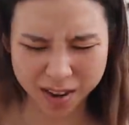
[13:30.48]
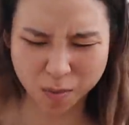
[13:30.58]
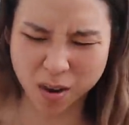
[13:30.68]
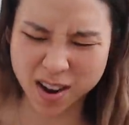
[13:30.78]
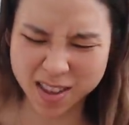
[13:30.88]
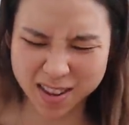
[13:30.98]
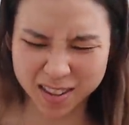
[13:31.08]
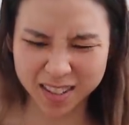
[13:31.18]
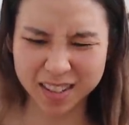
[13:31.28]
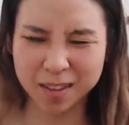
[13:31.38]
Wait, why are
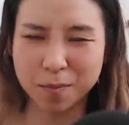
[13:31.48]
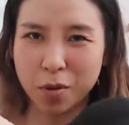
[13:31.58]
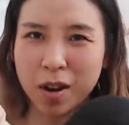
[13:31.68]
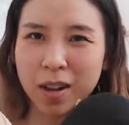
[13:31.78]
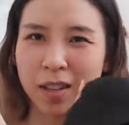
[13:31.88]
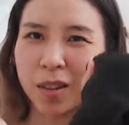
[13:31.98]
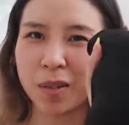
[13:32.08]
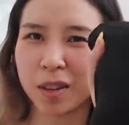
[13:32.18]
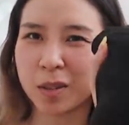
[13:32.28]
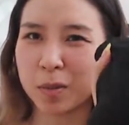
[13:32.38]
these the same price? I
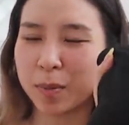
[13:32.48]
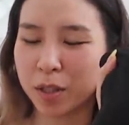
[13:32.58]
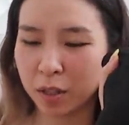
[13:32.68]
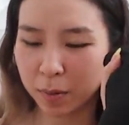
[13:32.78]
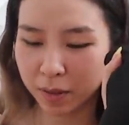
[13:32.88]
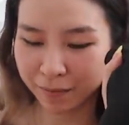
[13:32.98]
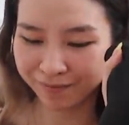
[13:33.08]
thought these would be cheaper.